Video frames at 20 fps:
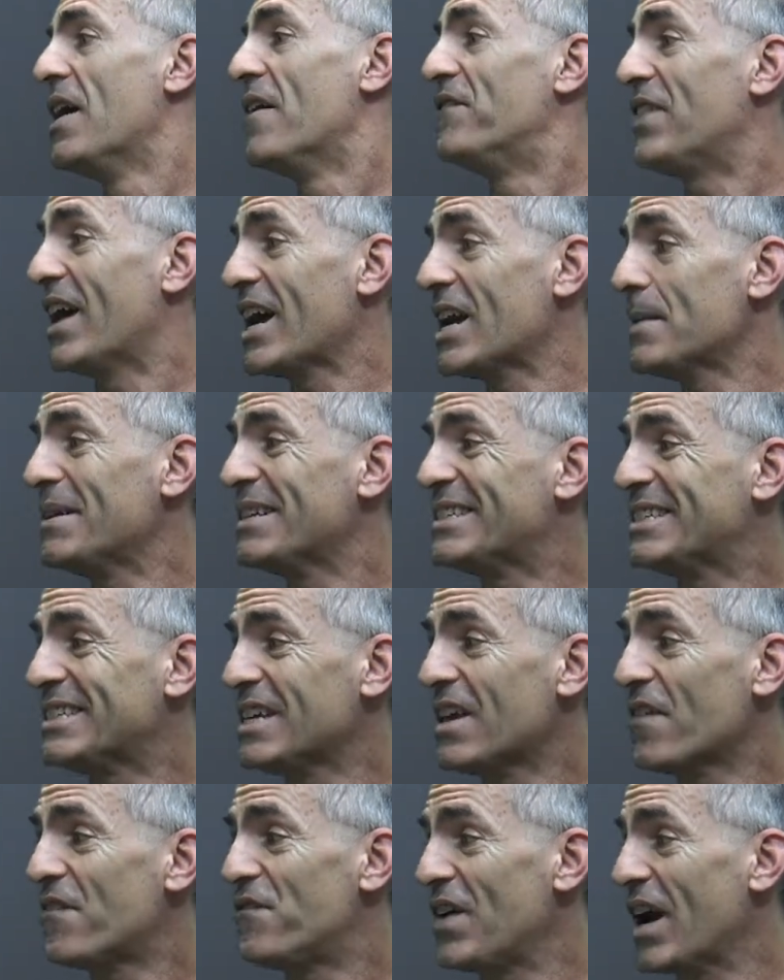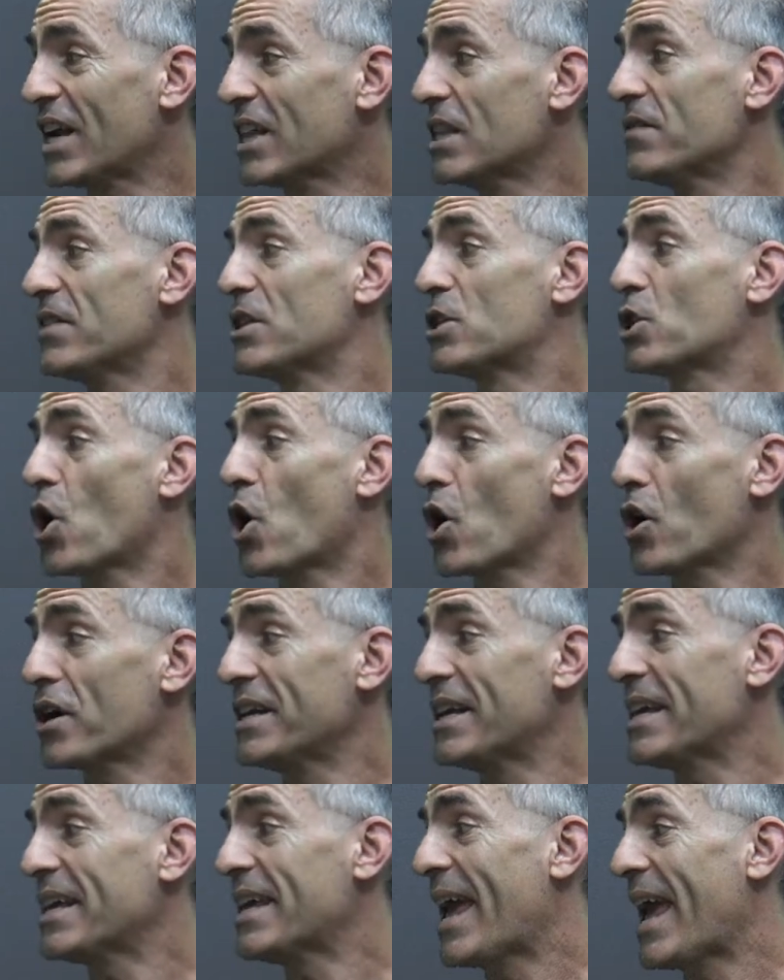Vitamin C effective in
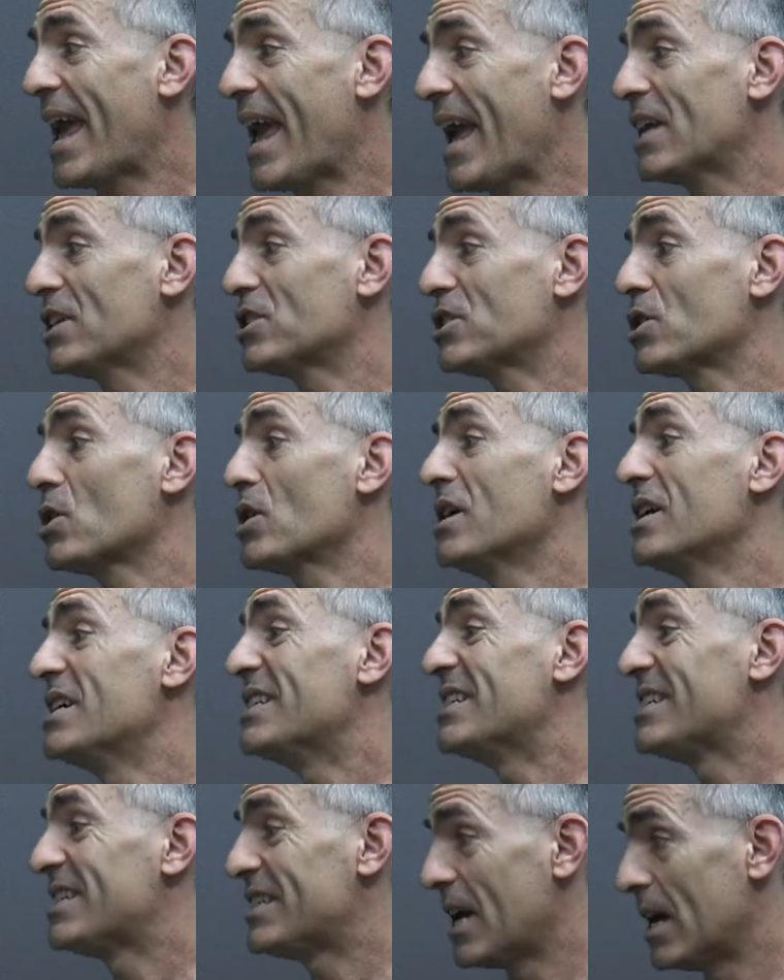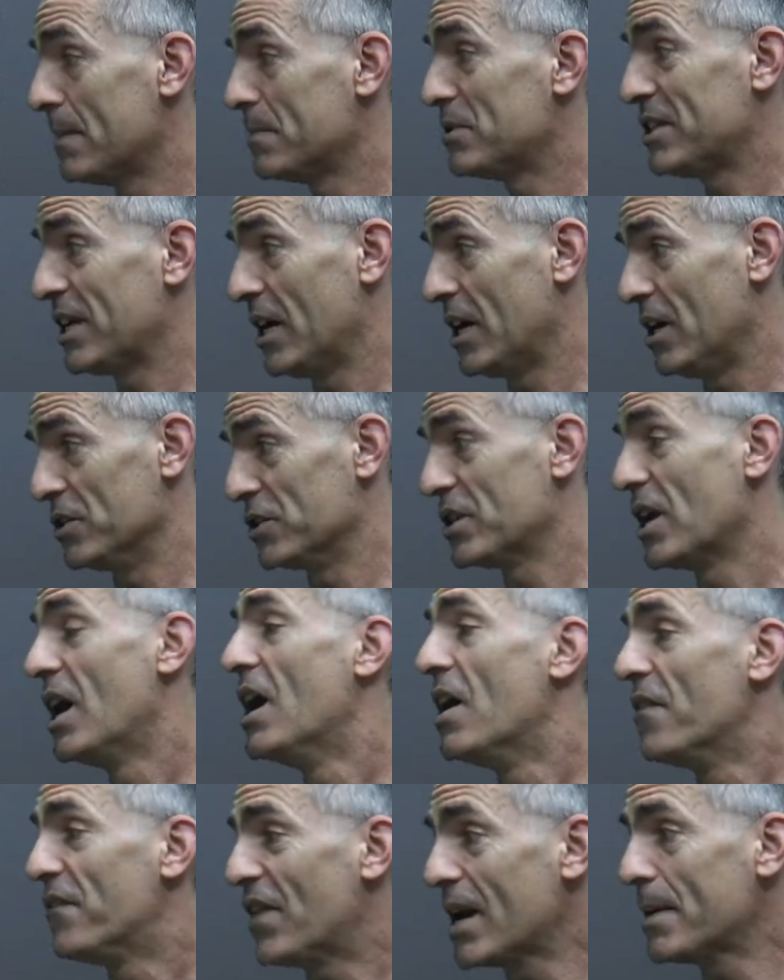targeting cancer stem cells.
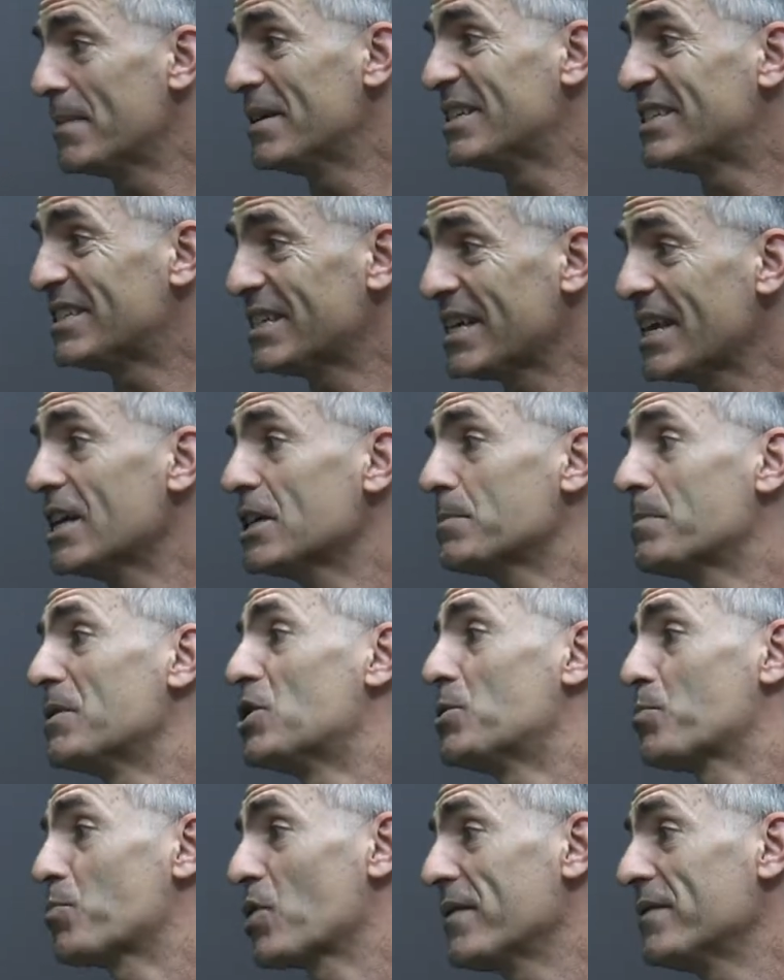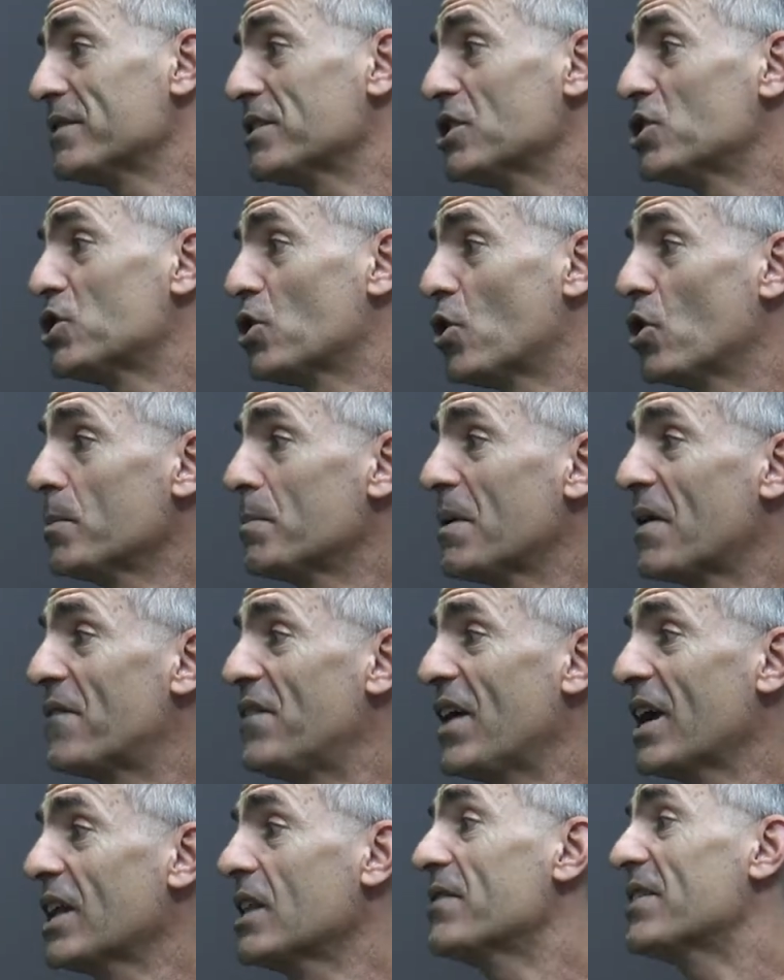Vitamin C has been previously shown to be
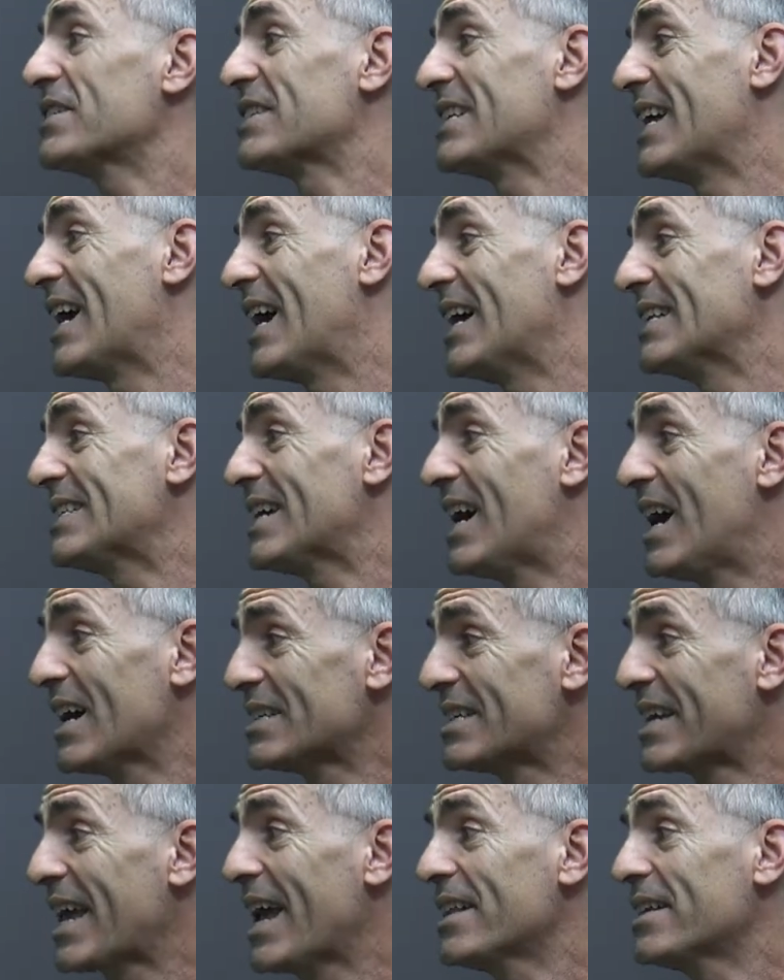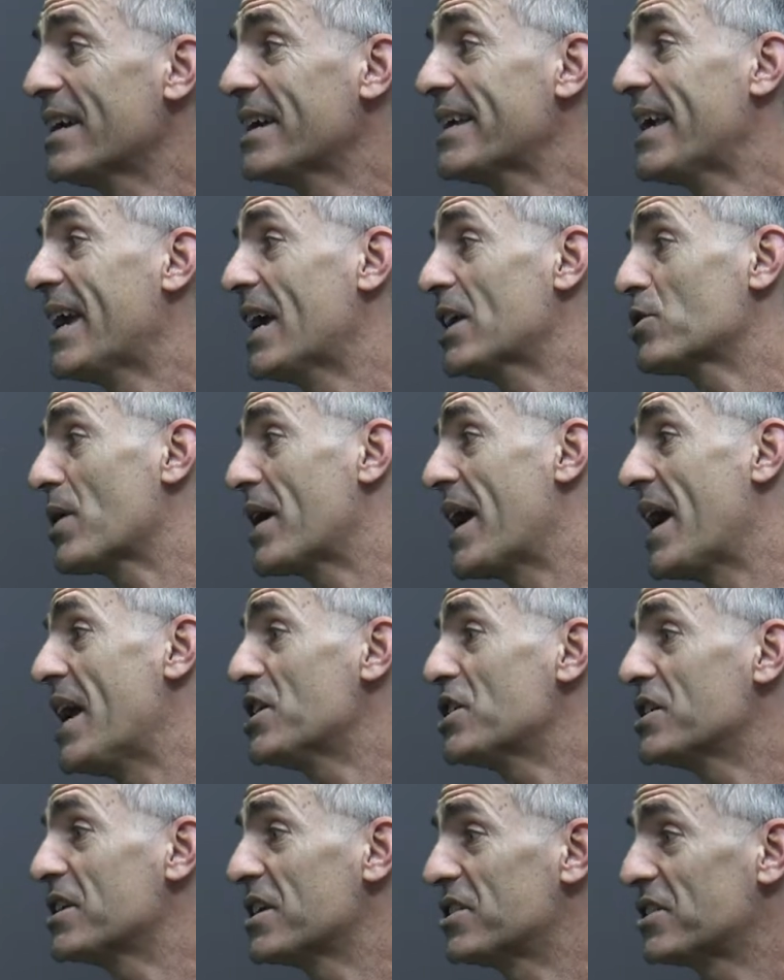effective as a non-toxic anti-cancer
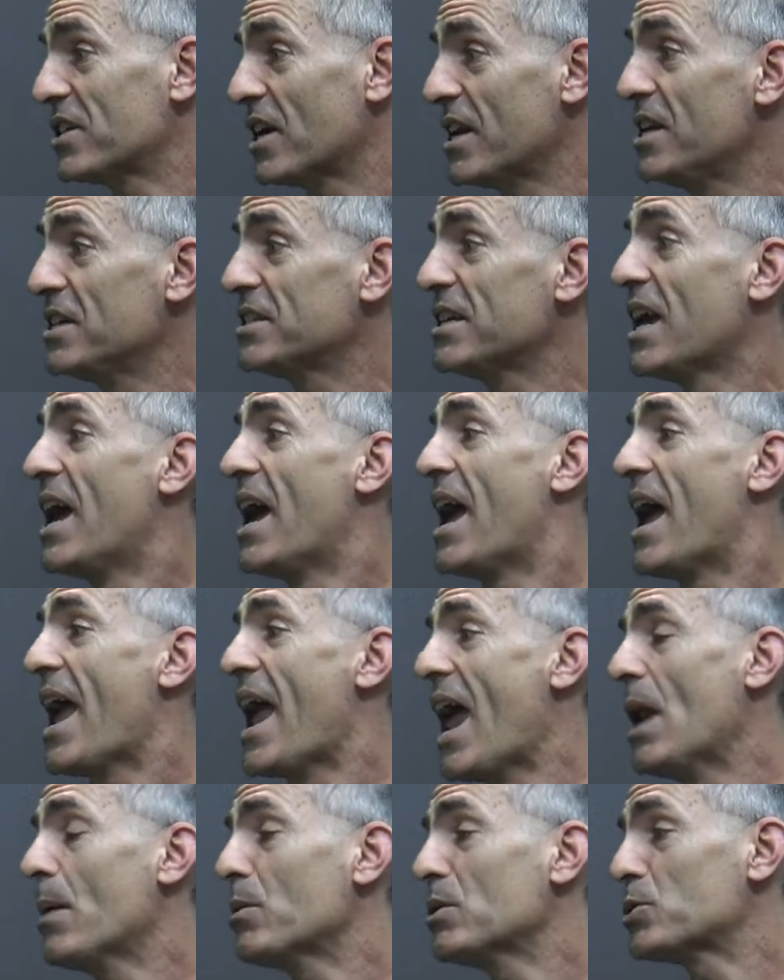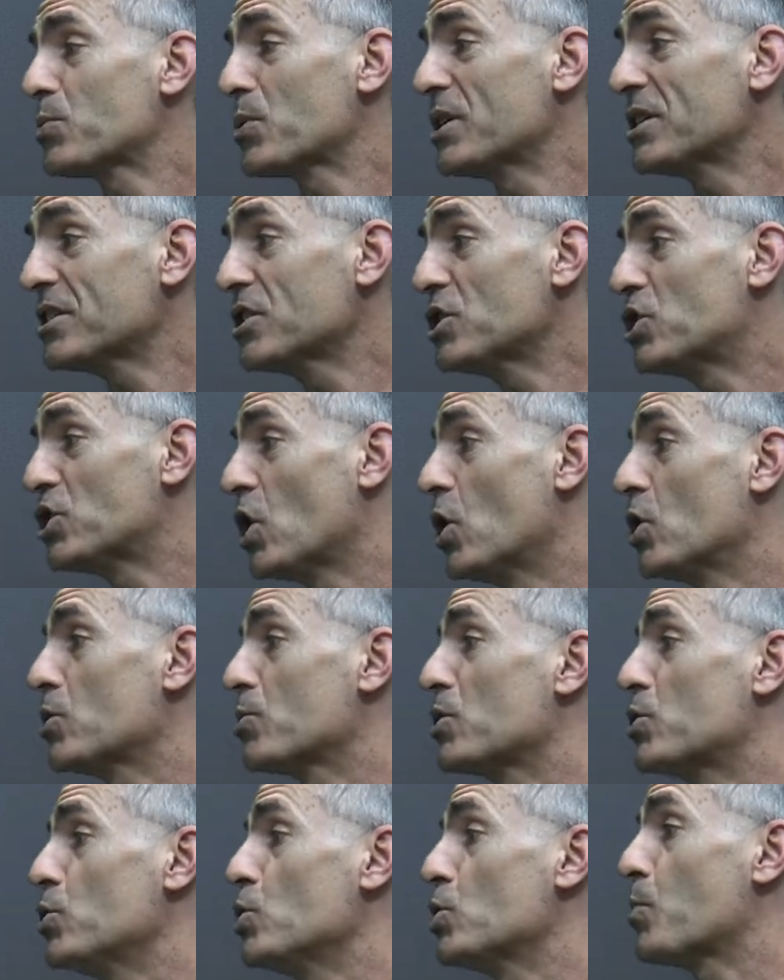agent in studies, and it was recently shown to
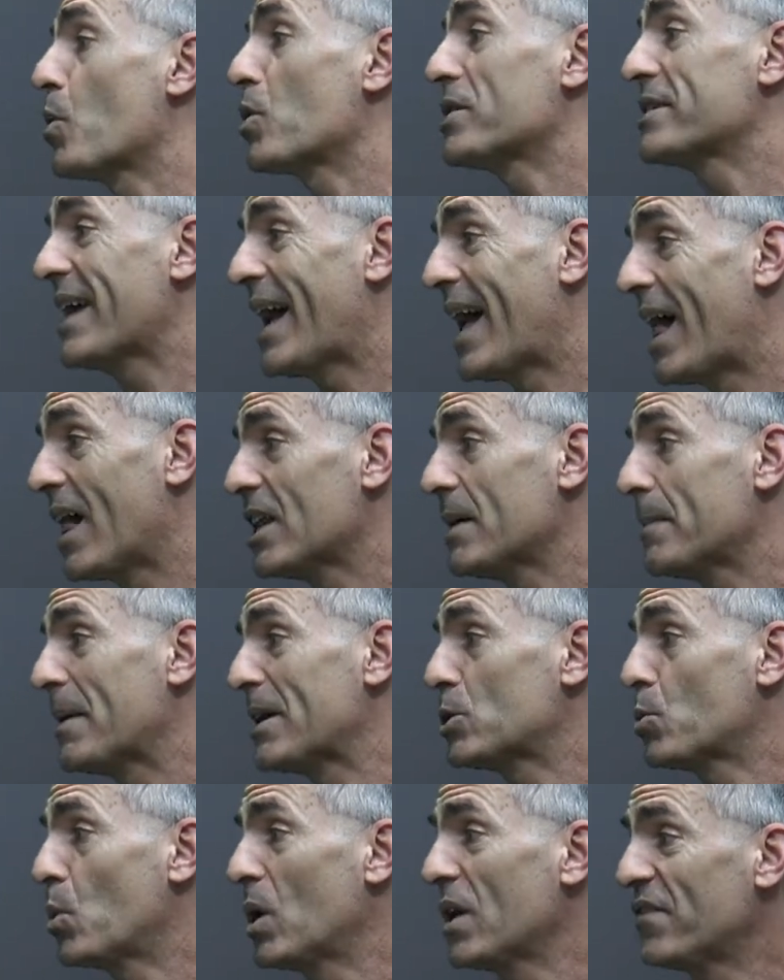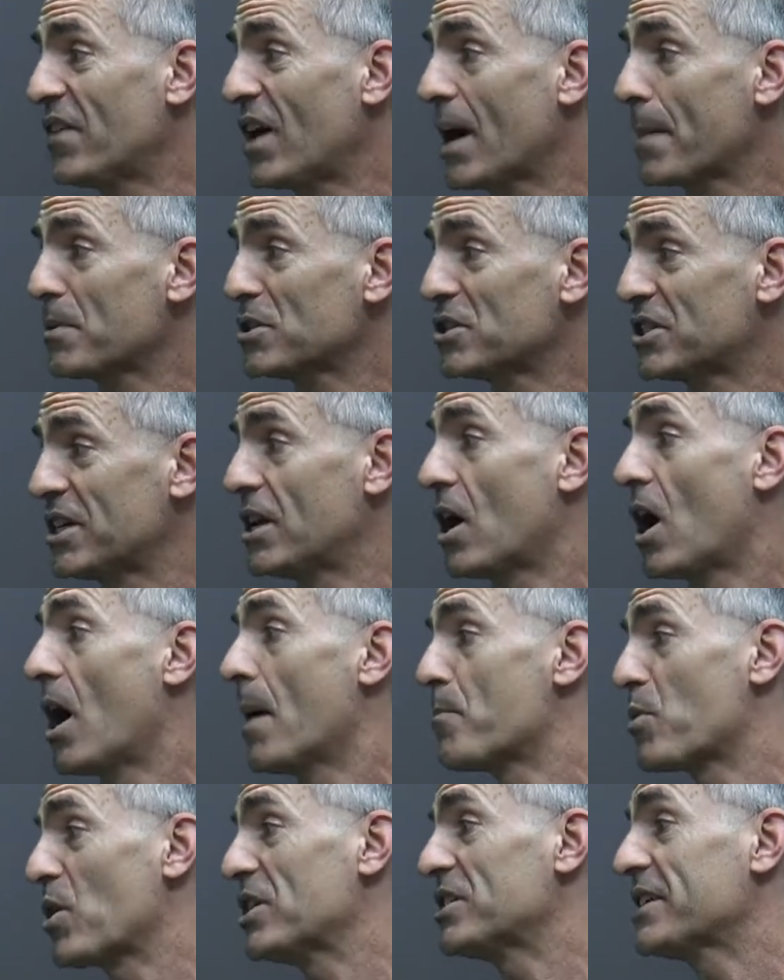reduce mortality by 25%
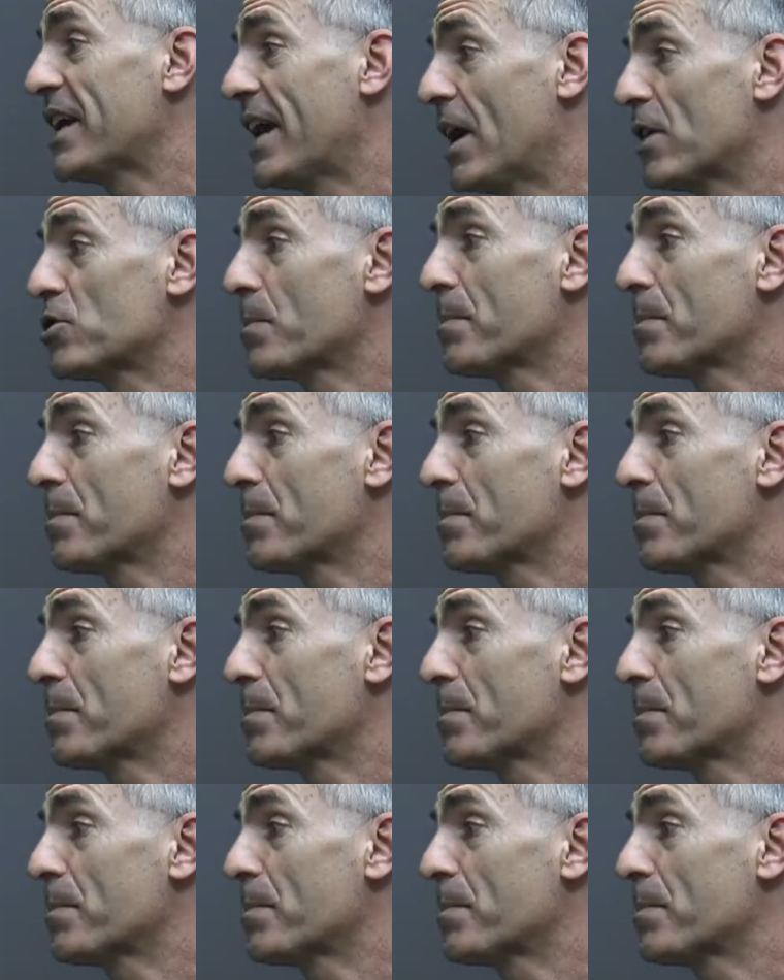on breast cancer